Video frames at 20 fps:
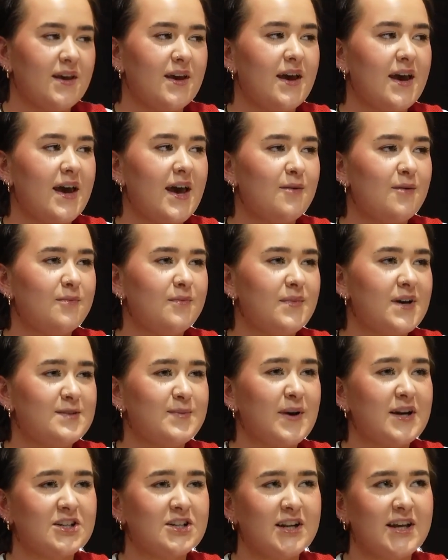
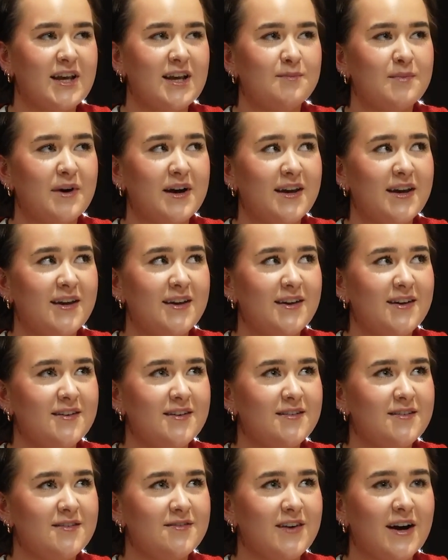Especially in my
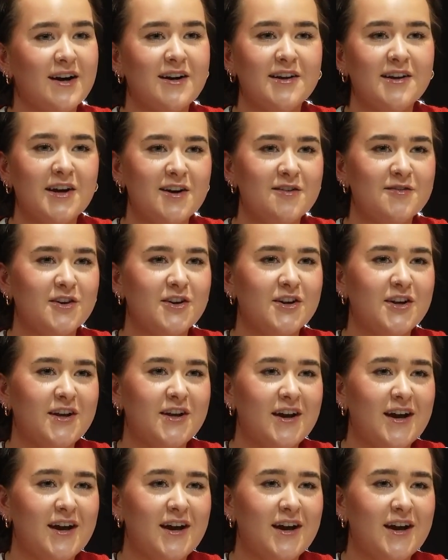final year of uni,